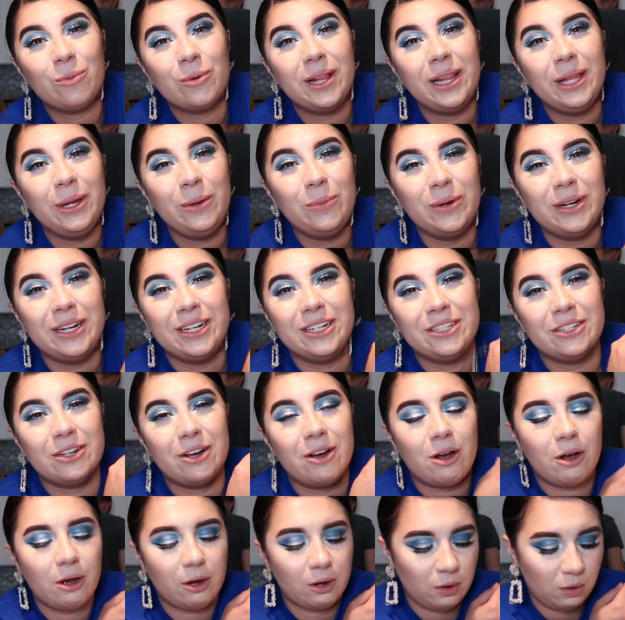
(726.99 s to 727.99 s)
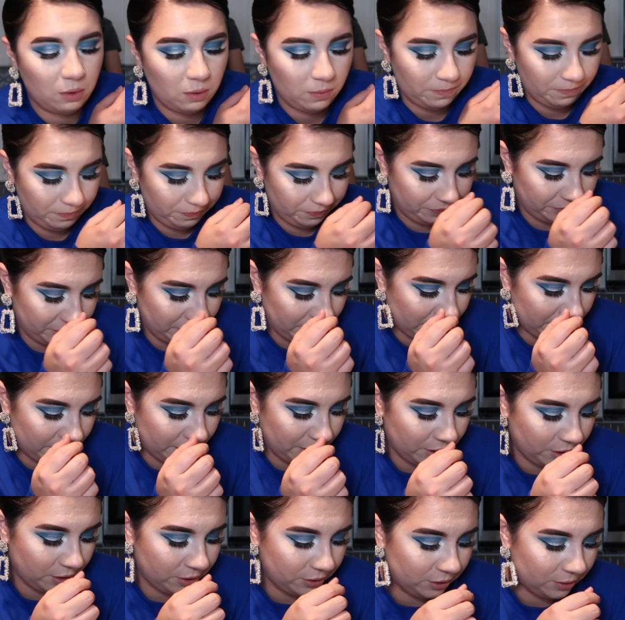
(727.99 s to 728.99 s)
really want a dog. And
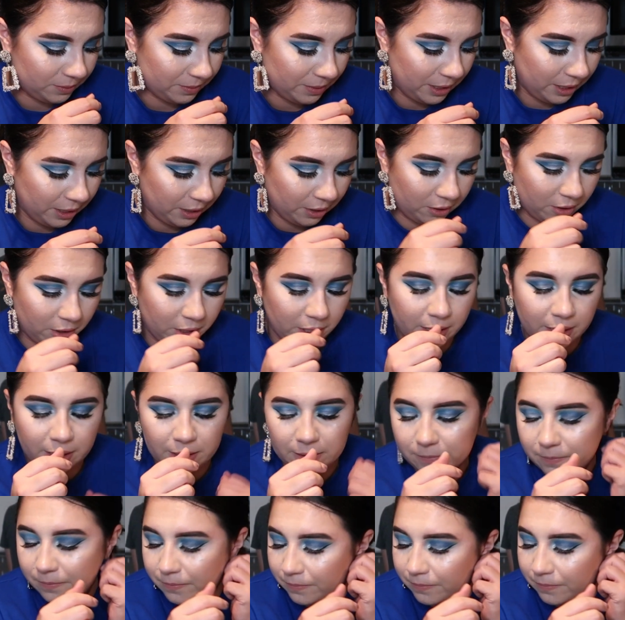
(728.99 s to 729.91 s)
there goes my earring.